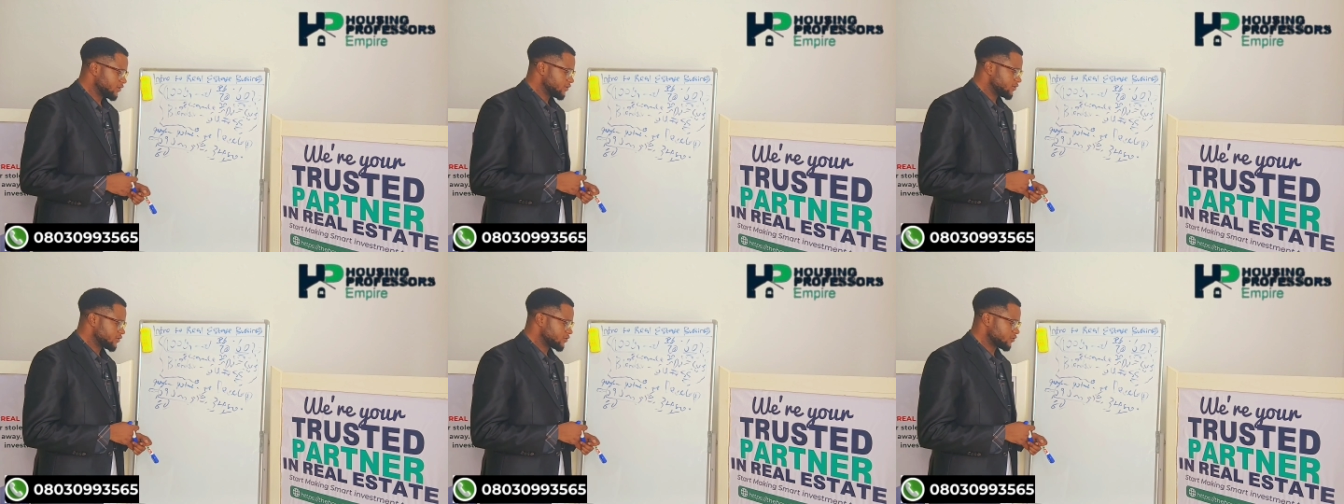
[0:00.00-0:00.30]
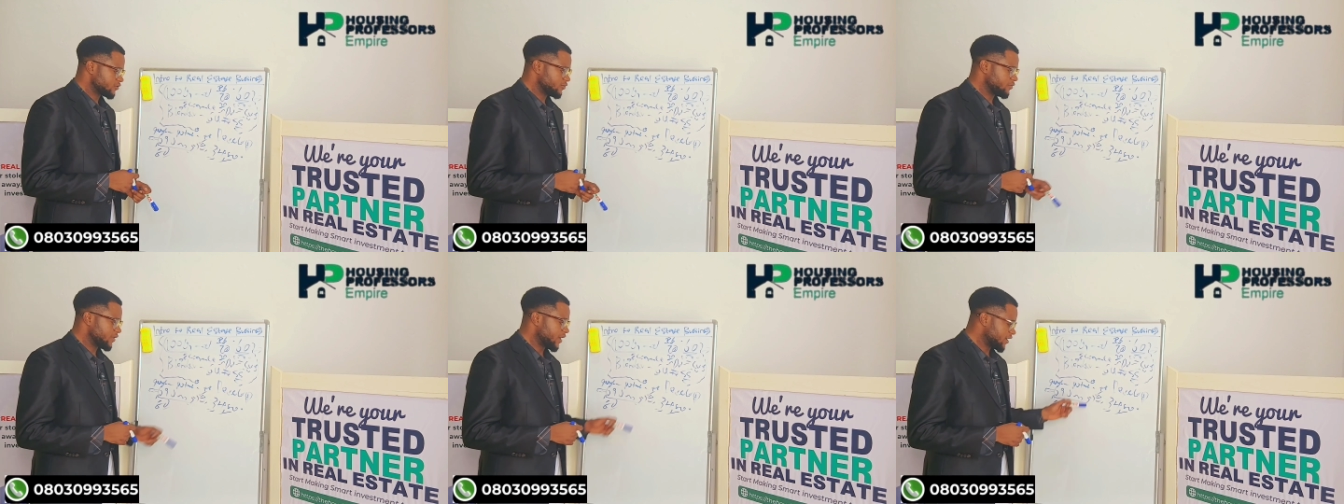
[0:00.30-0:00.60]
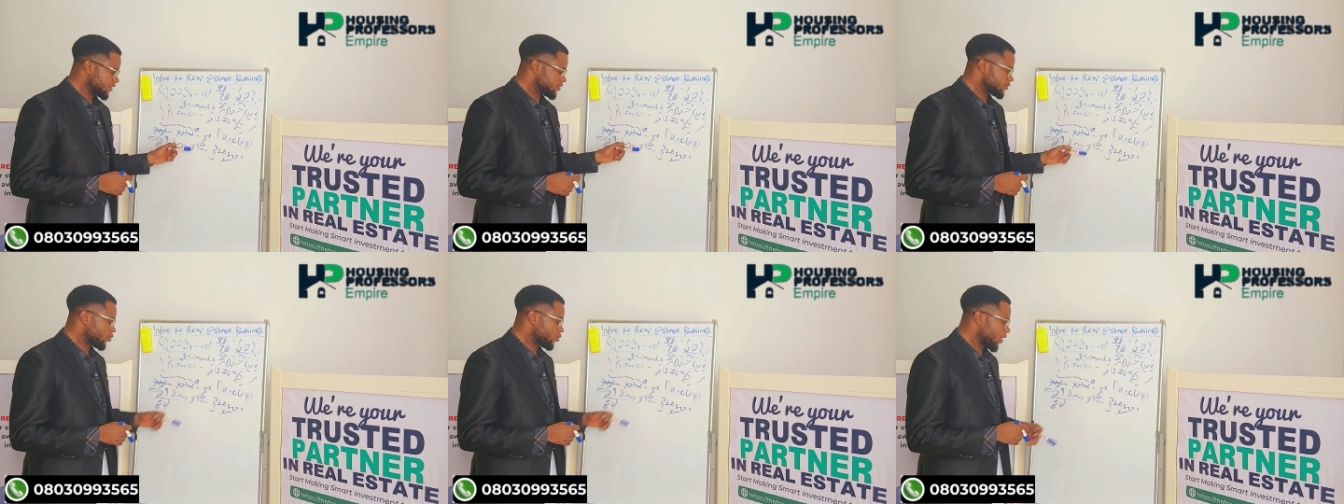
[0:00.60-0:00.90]
So
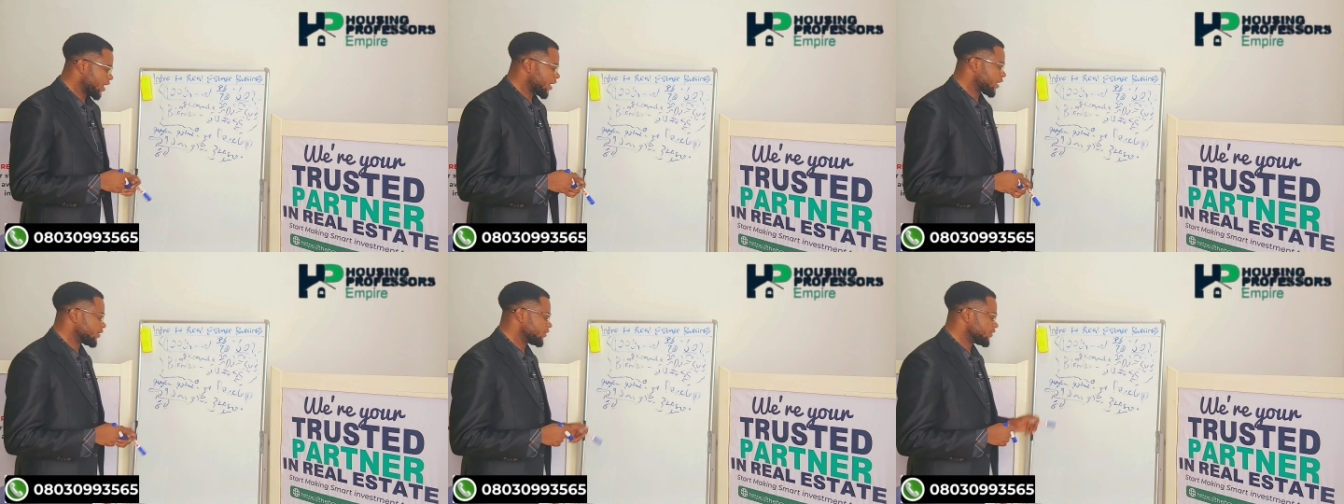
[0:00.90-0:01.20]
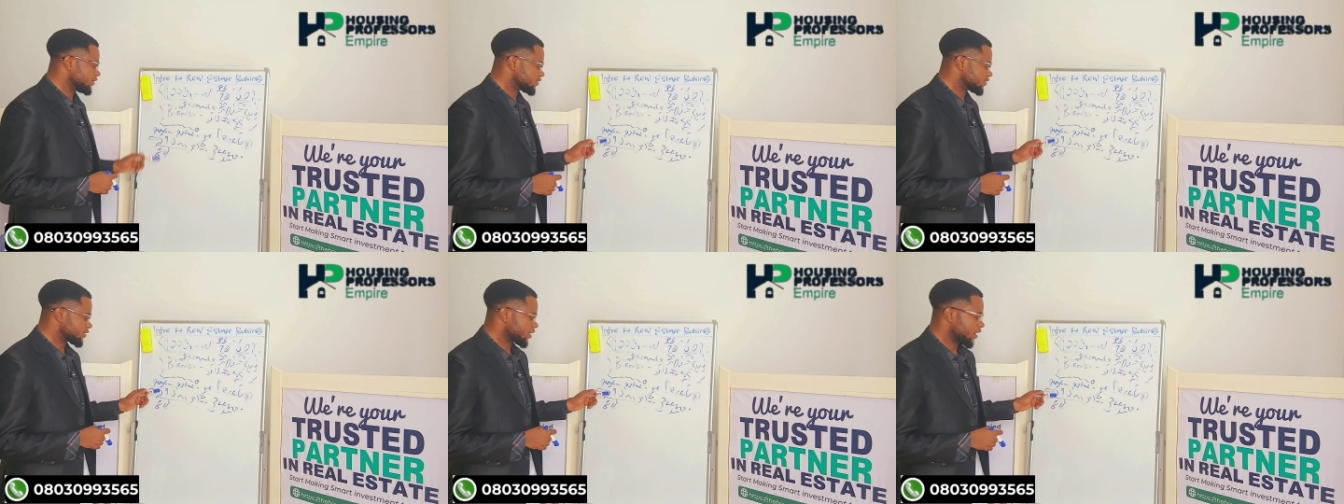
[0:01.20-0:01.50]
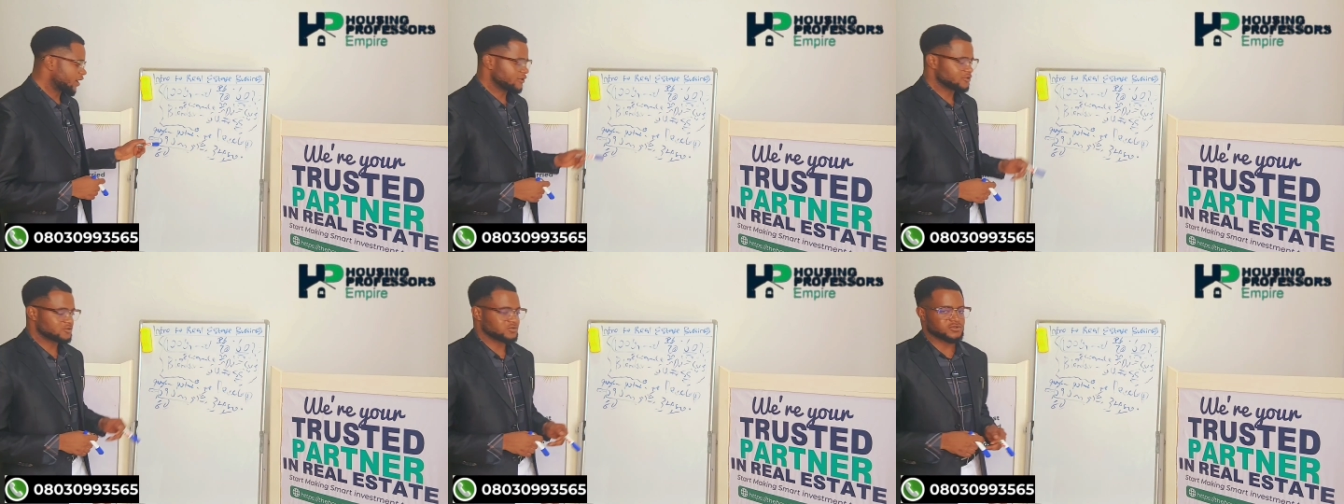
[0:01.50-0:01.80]
that's why this
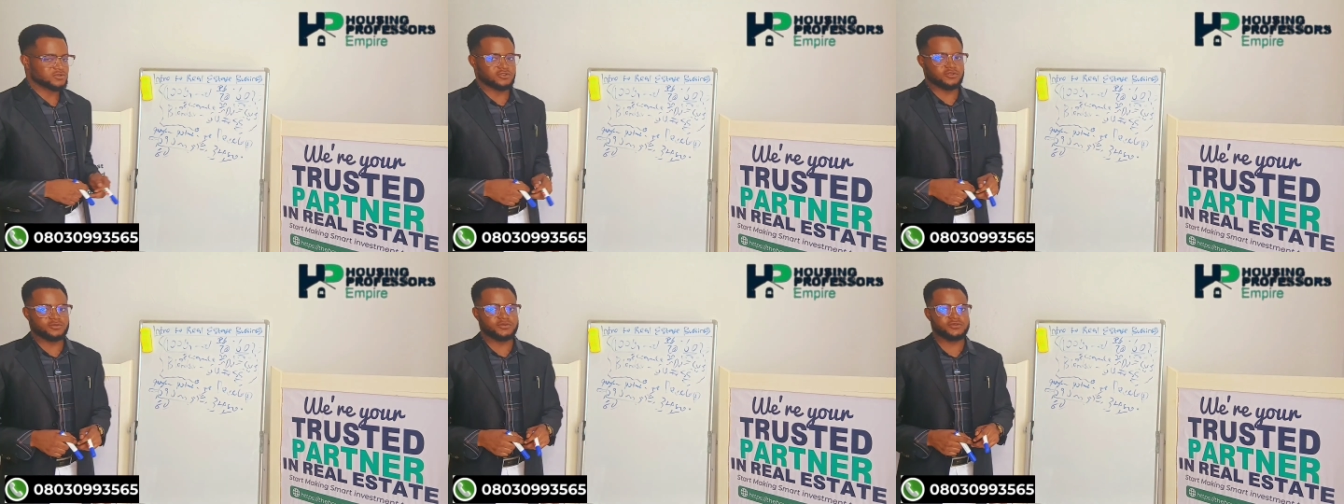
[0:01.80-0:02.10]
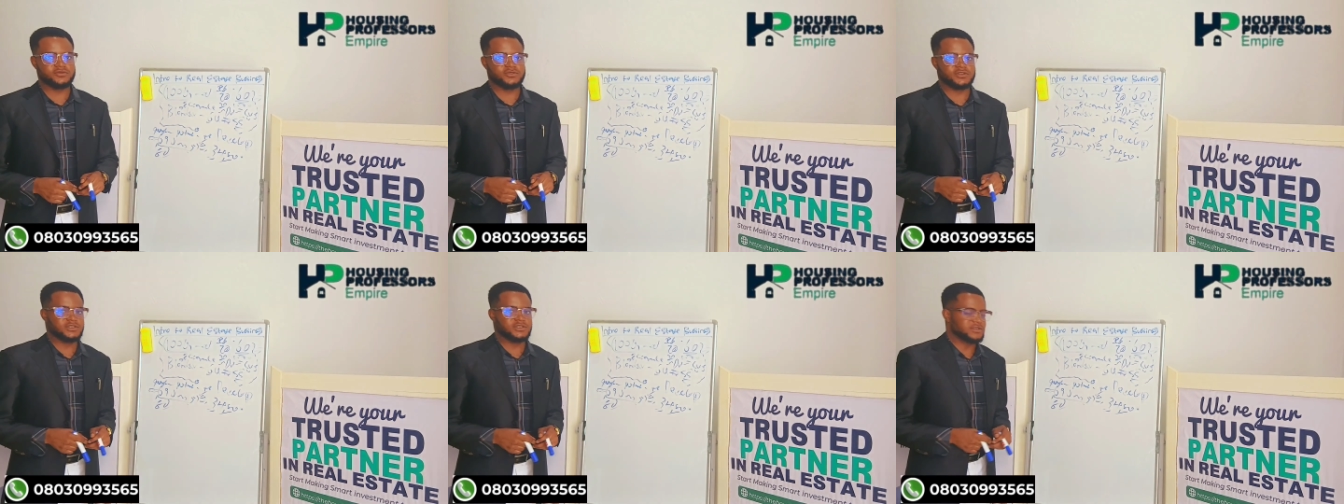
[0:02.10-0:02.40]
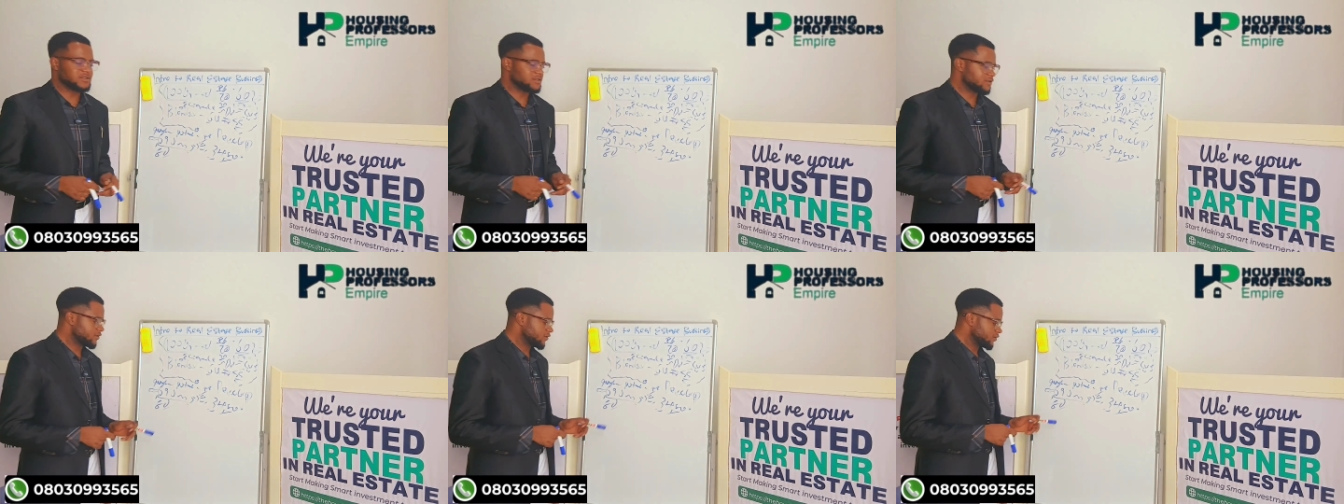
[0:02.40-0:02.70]
house was up to
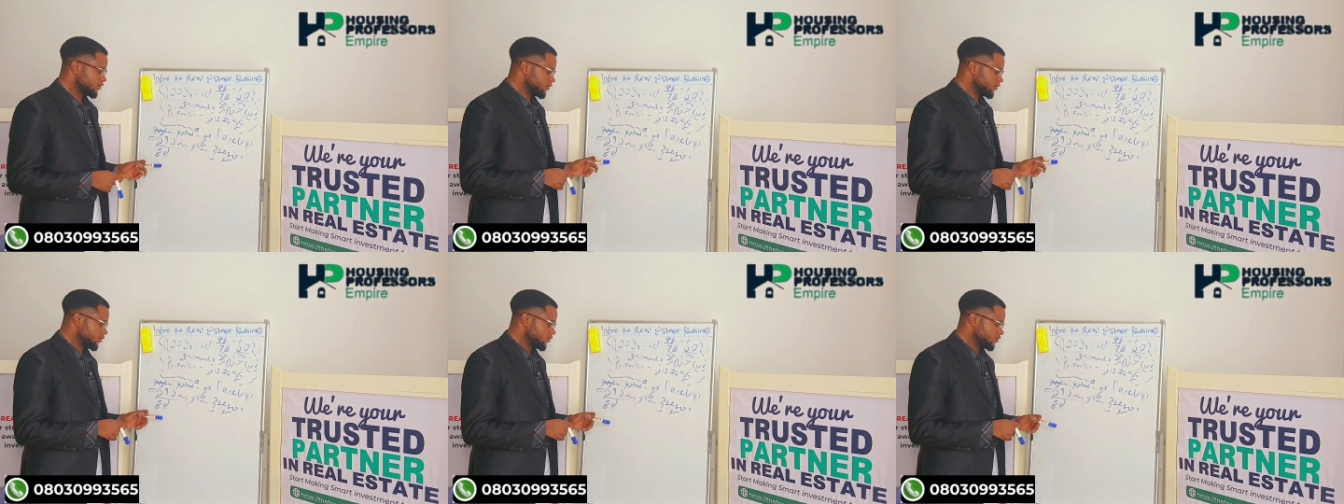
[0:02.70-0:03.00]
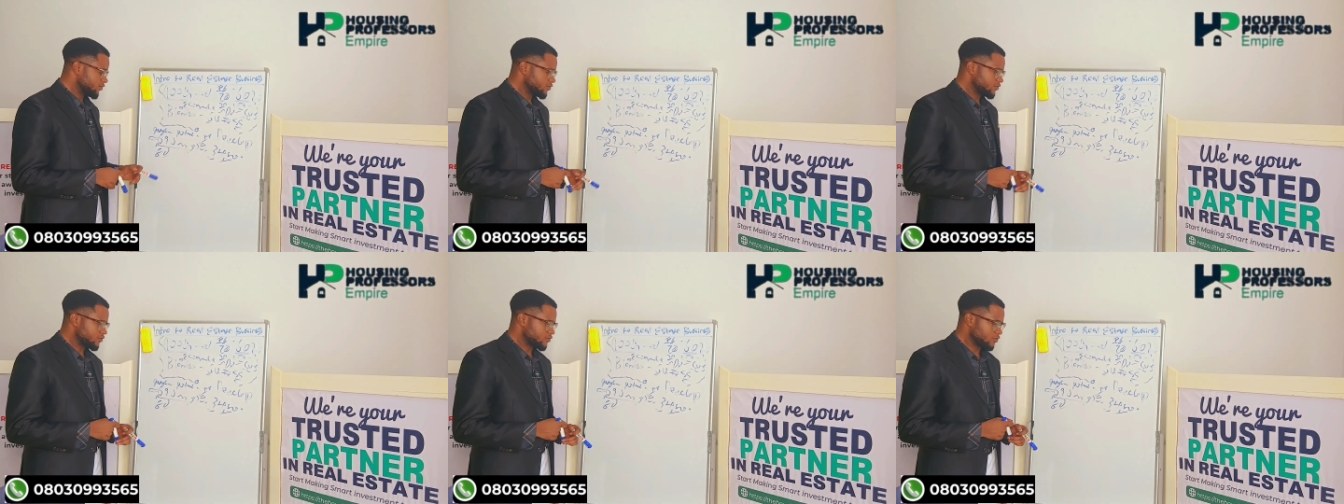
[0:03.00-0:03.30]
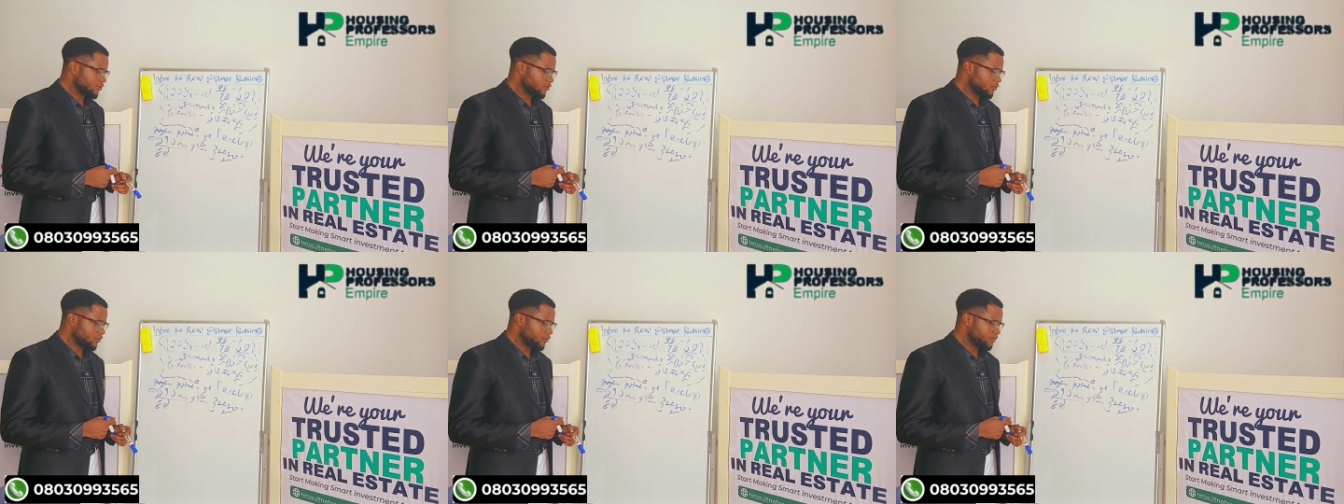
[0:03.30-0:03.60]
this.
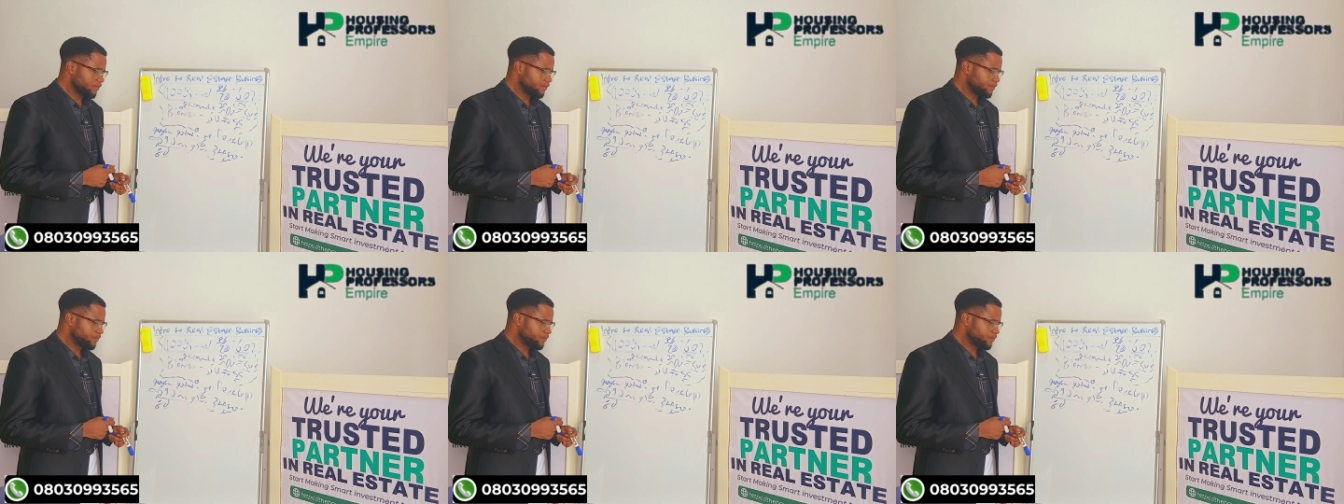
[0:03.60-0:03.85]
So